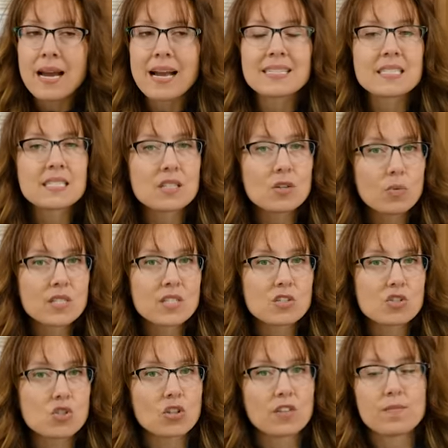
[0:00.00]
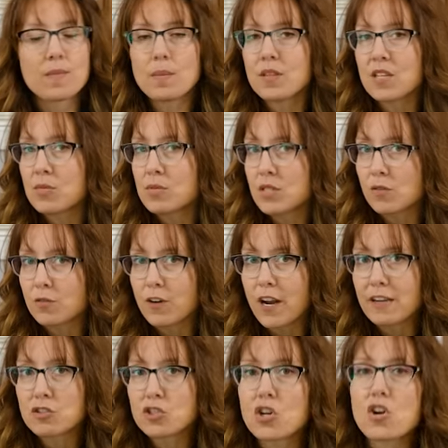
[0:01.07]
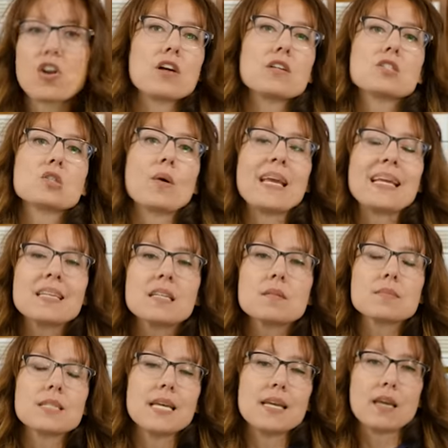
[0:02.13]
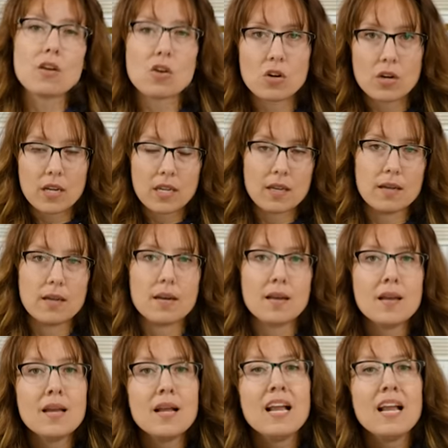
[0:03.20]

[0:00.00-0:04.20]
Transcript: I still wasn't sure if maybe there was a fracture or not, so I ended up taking her in